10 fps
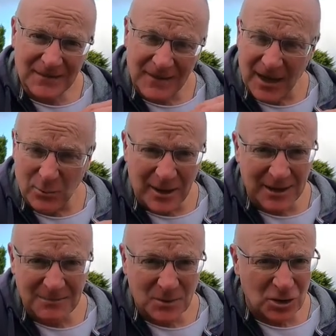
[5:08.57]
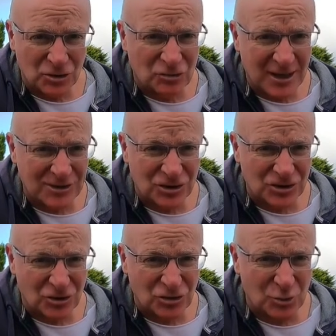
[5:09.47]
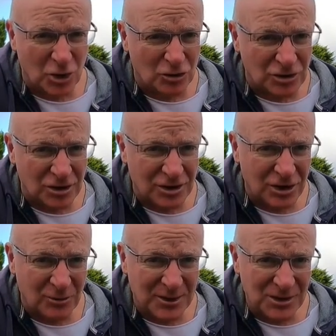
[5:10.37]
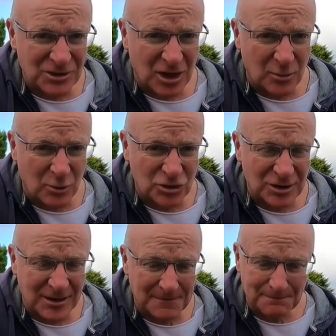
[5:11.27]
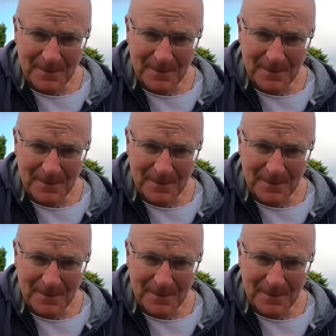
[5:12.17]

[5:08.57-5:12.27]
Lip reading: That way no scratches, no swirls will occur when you start washing it.